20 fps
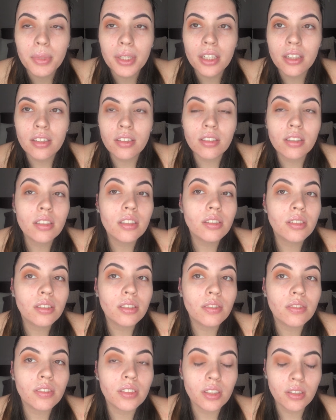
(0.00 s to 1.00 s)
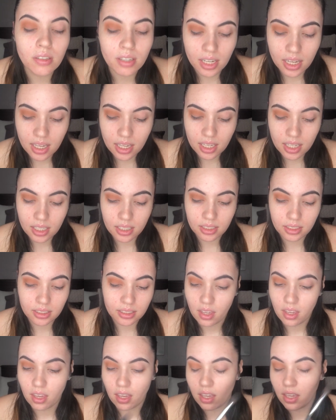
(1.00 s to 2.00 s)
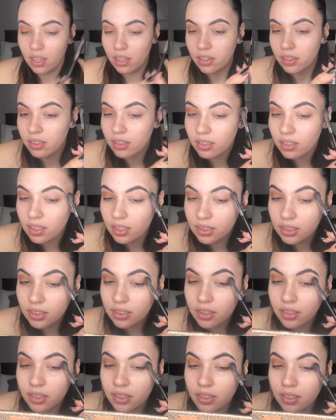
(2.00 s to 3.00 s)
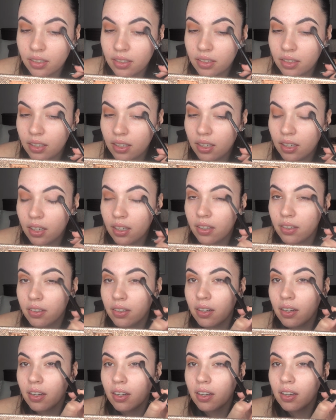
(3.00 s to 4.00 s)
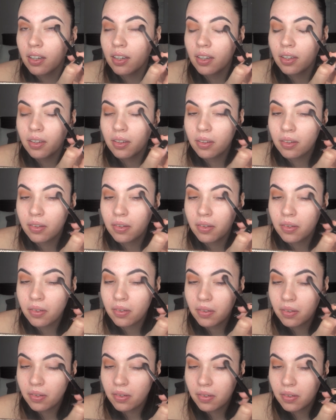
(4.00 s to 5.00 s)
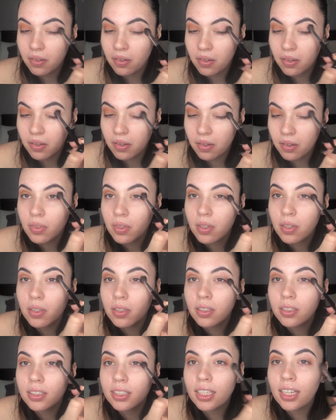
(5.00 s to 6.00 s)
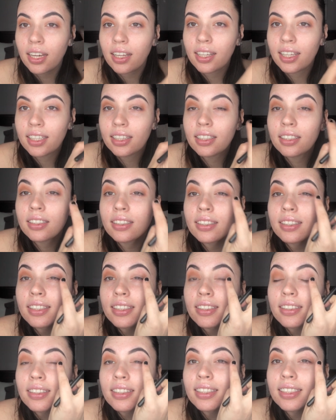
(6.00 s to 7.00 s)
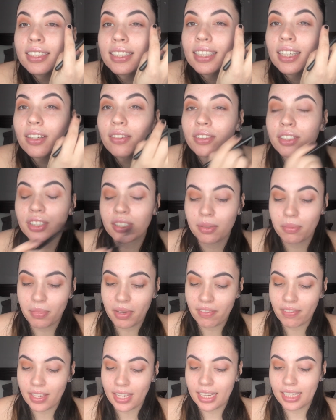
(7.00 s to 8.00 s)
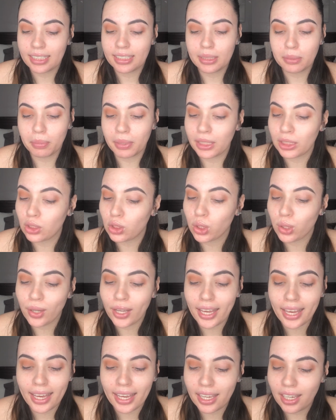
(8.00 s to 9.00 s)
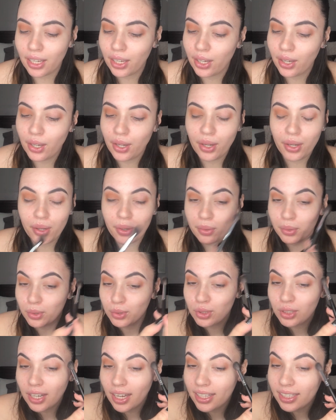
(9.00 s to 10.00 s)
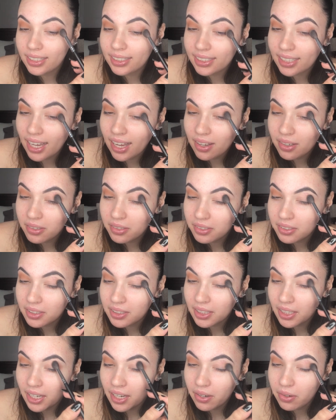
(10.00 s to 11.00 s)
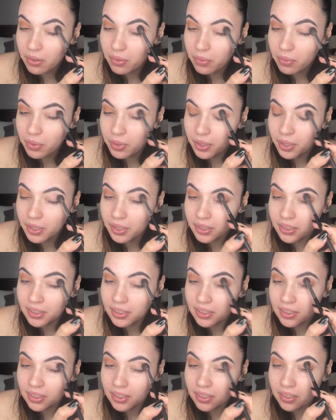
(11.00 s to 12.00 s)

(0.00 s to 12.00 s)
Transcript: a little closer for you guys and get started on the other eye. See, I like the concealer because it covers up my veins, but it's okay. I'm gonna try this out, see how it works.